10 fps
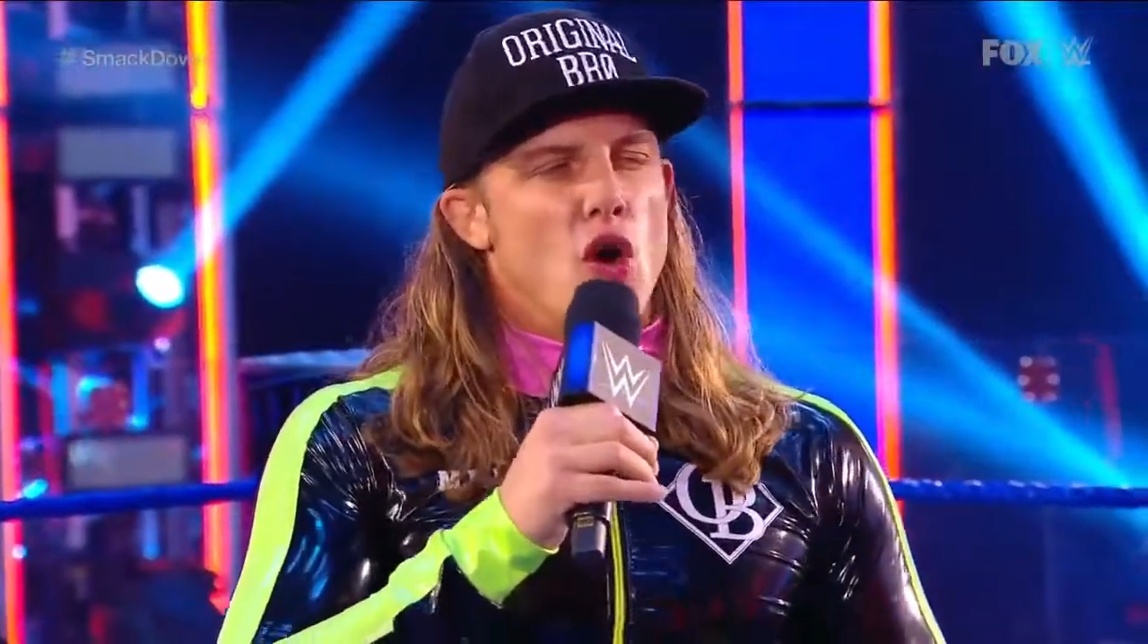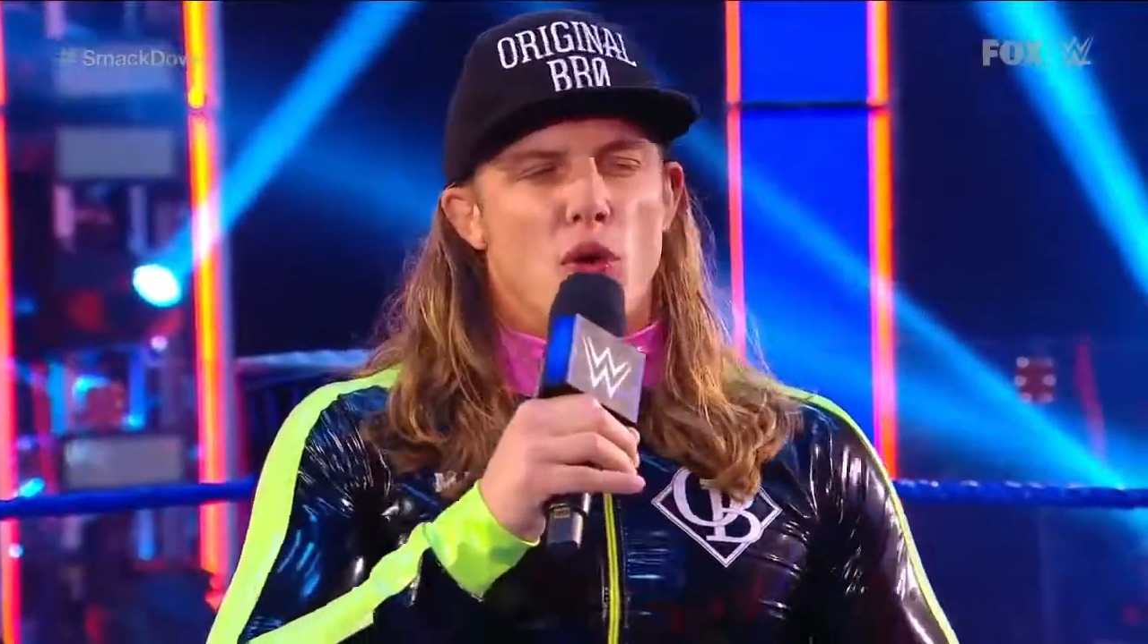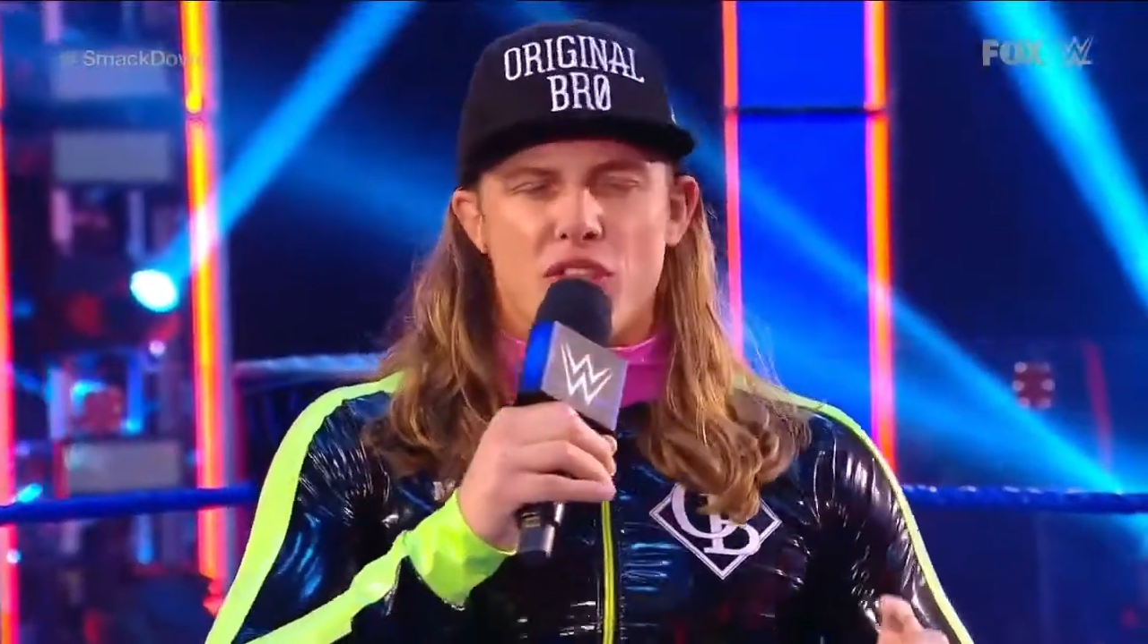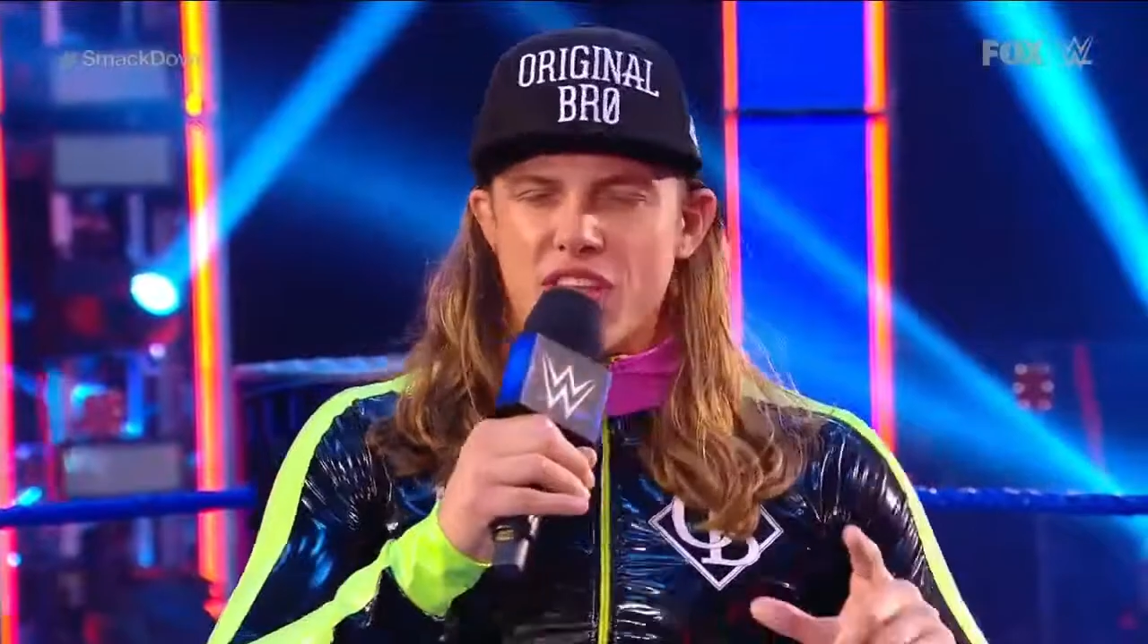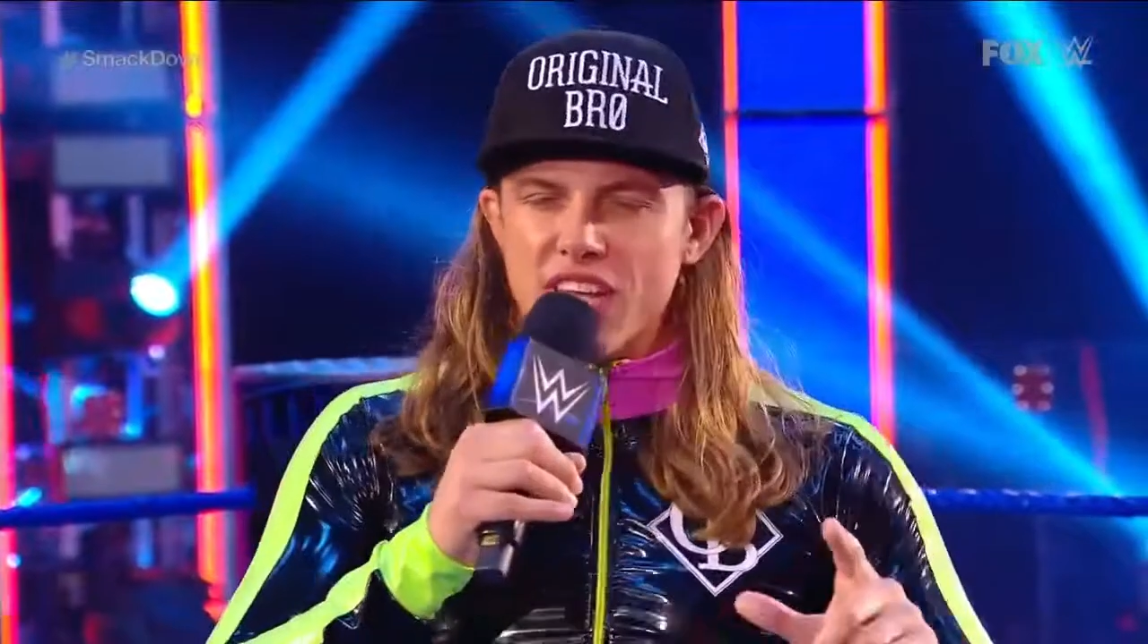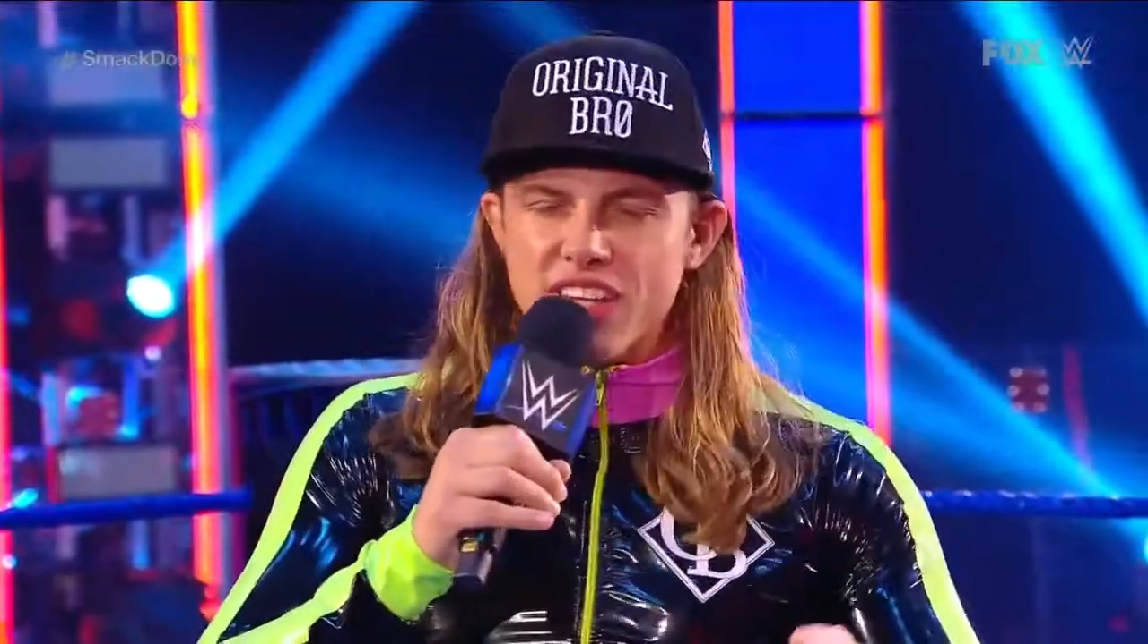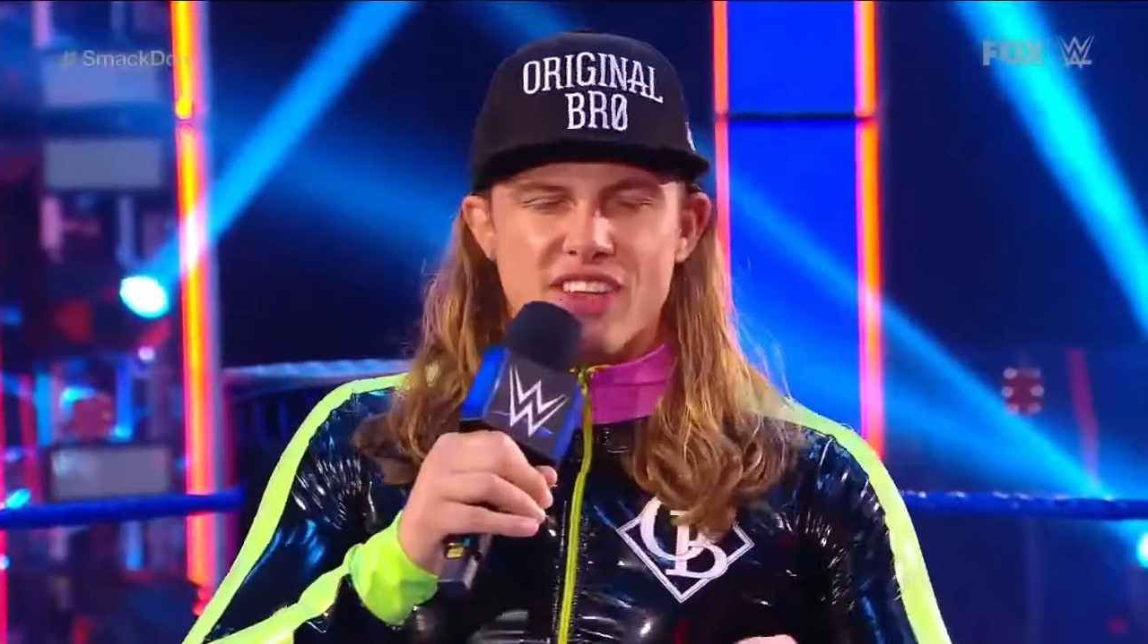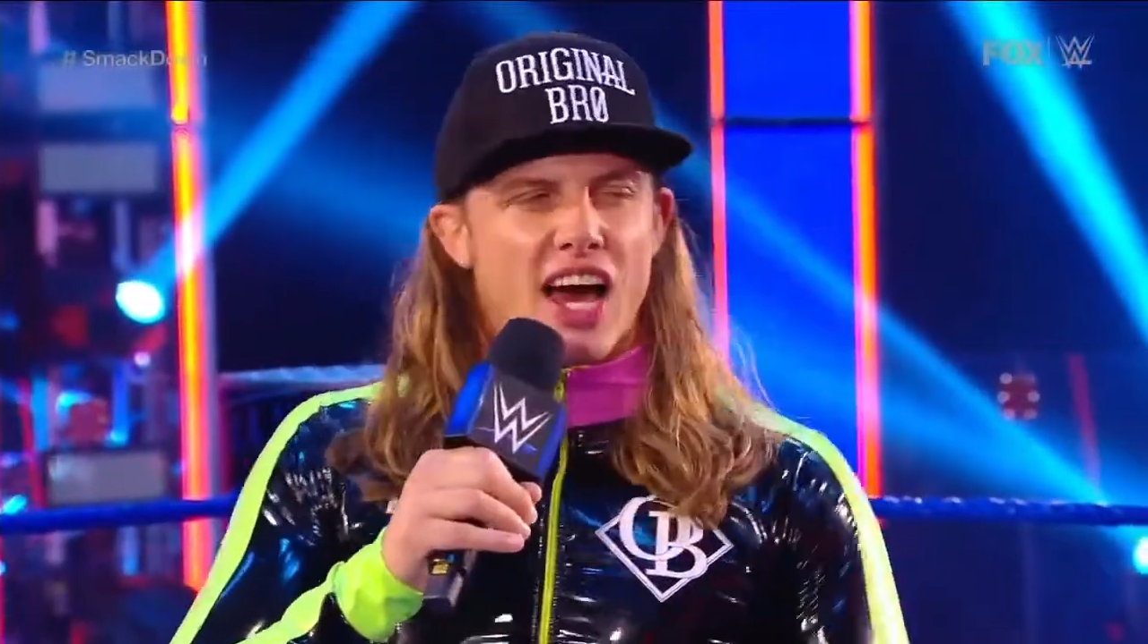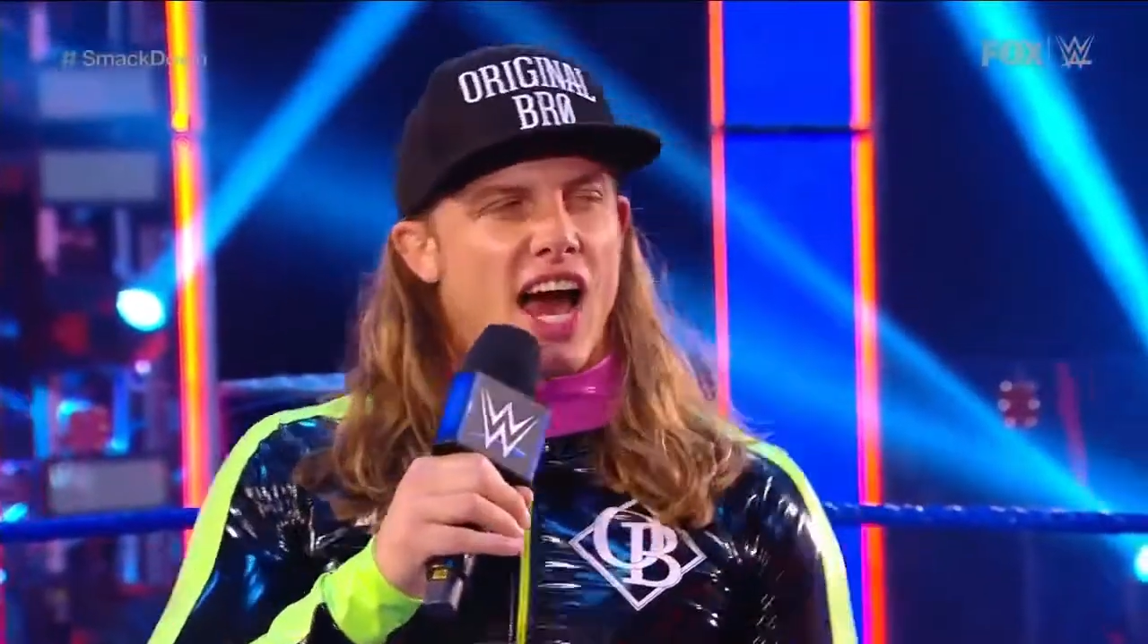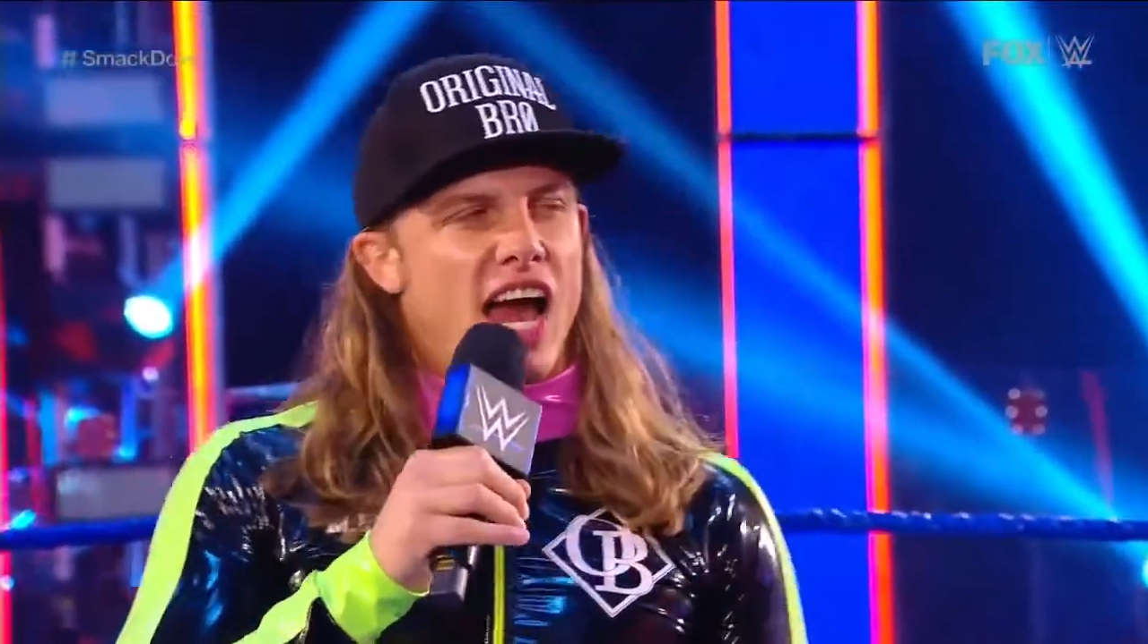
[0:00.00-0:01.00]
with the
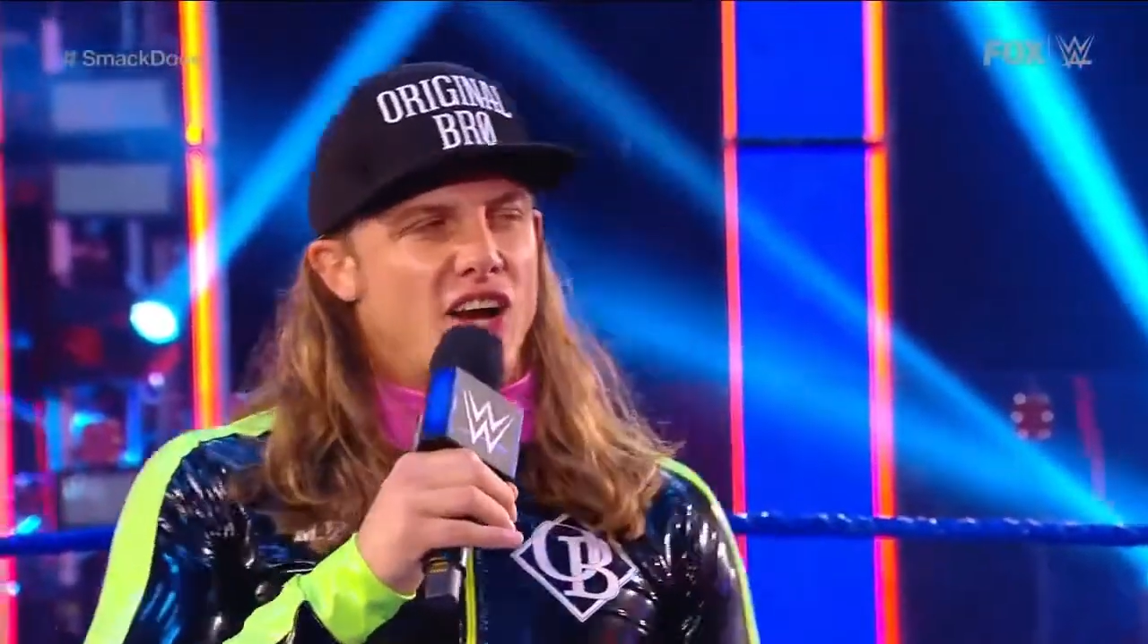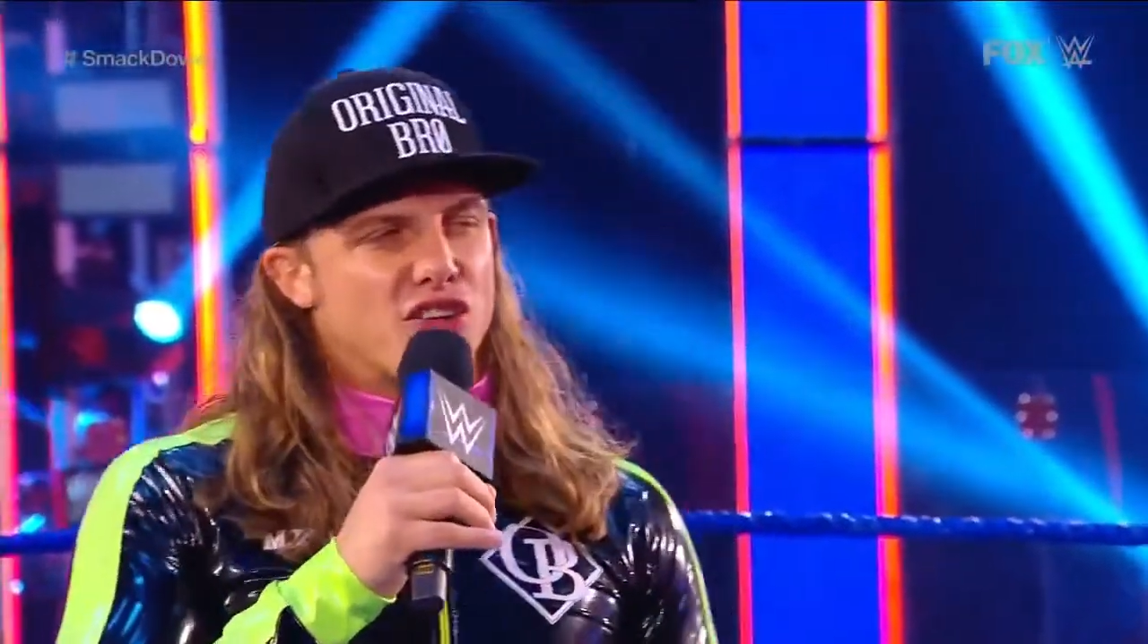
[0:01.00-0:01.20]
entire